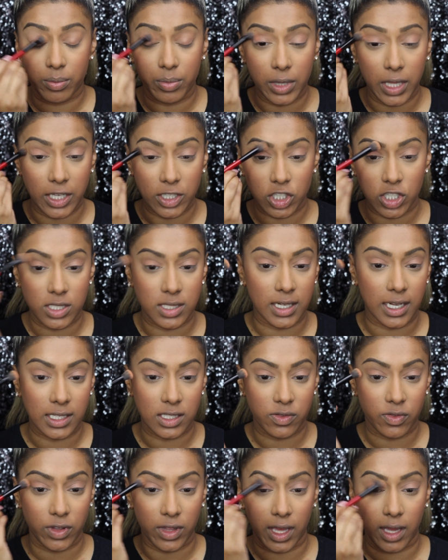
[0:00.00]
blush is
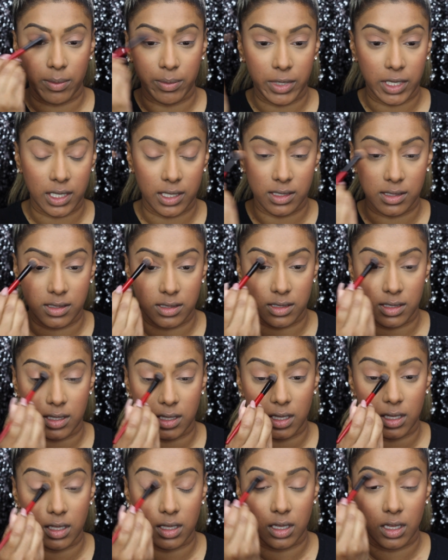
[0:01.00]
nice for that because,